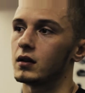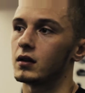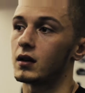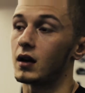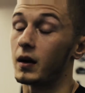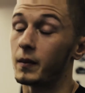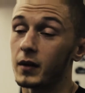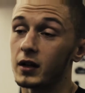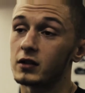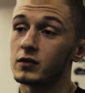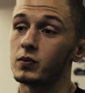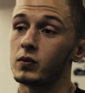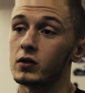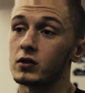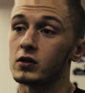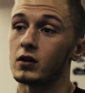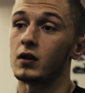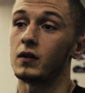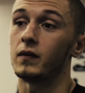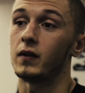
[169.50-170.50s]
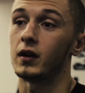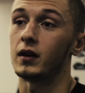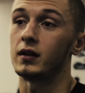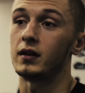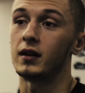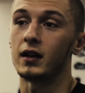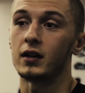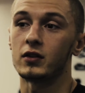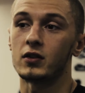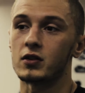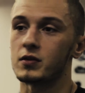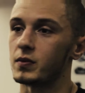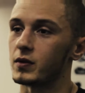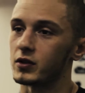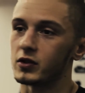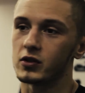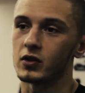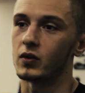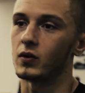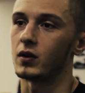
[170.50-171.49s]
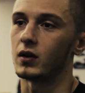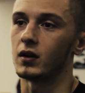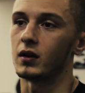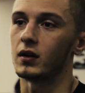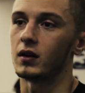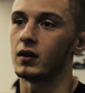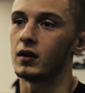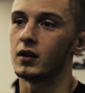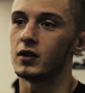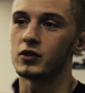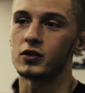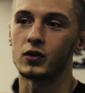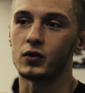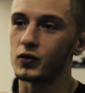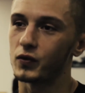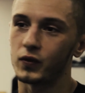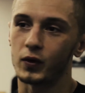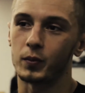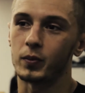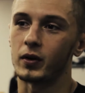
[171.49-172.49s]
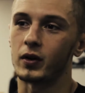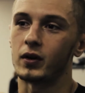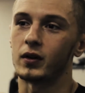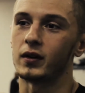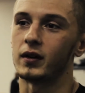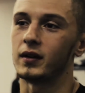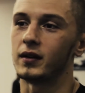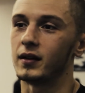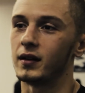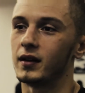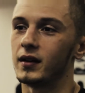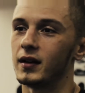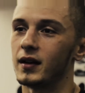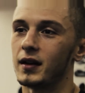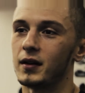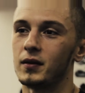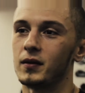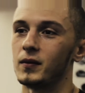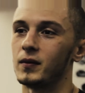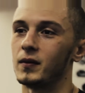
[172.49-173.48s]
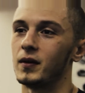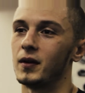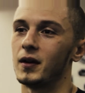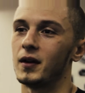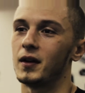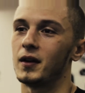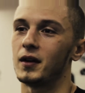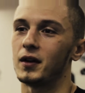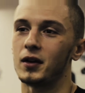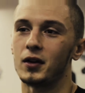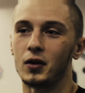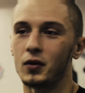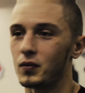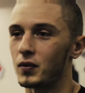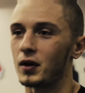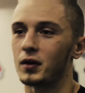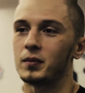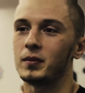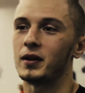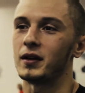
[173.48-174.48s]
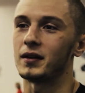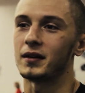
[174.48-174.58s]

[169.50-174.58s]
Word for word: combat sports are very dangerous, but so are is football and and you know rugby